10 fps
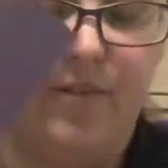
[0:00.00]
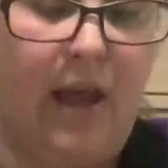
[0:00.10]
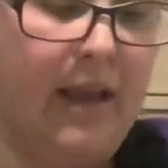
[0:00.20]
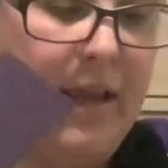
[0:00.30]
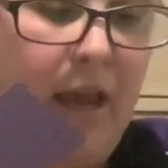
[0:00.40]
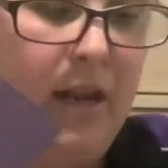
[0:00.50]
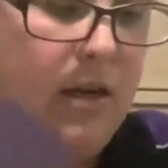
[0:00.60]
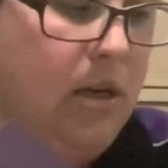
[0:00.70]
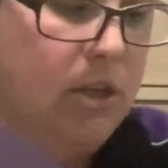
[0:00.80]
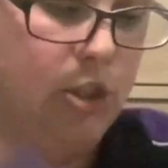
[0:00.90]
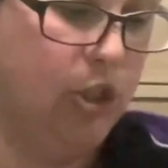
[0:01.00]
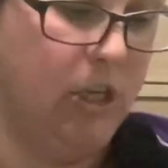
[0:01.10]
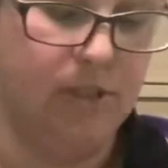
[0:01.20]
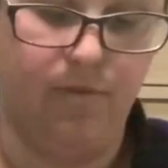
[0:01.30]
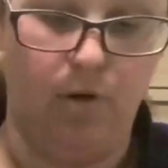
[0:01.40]
again,
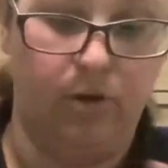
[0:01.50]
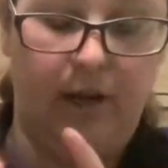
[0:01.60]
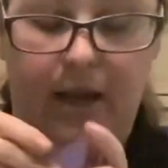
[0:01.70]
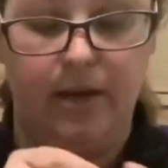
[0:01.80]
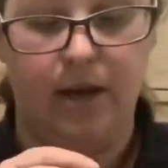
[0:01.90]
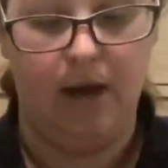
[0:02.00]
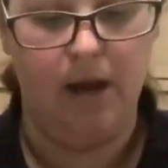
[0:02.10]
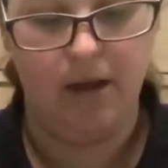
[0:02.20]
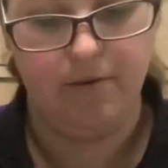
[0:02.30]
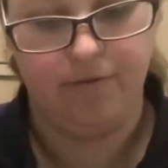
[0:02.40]
just fold it in half.